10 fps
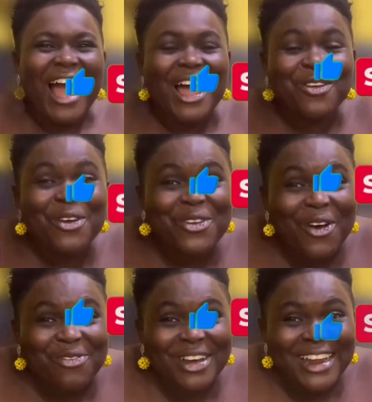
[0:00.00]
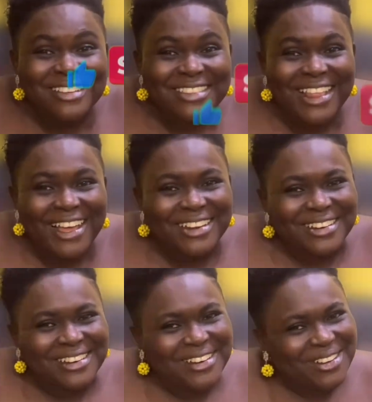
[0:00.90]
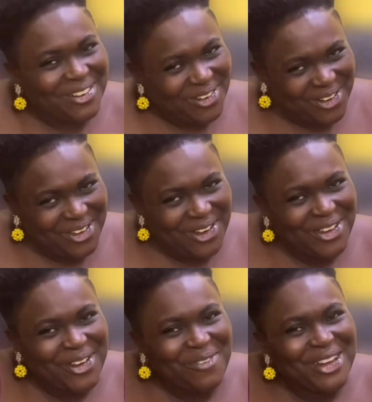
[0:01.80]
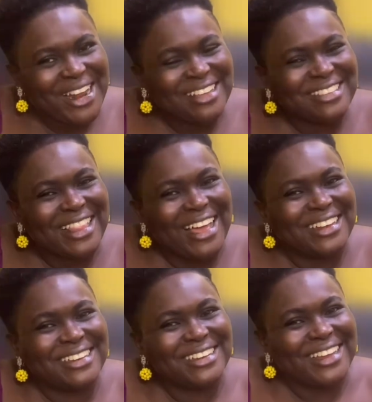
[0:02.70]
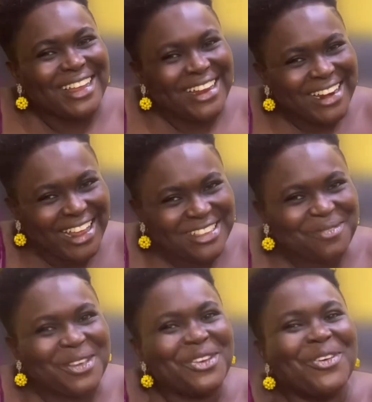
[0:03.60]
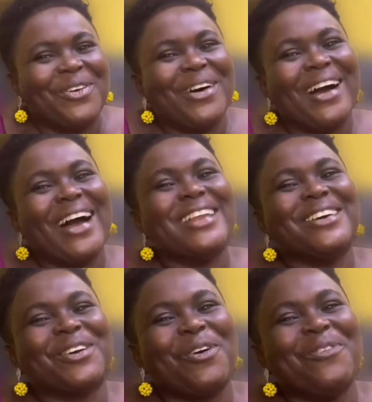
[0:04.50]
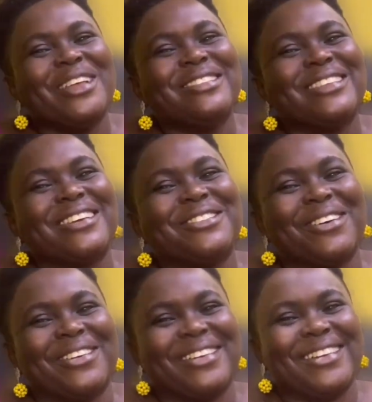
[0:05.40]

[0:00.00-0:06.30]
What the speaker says: Are you in your father's land or you're in your mother's land? Let me know at the comment section.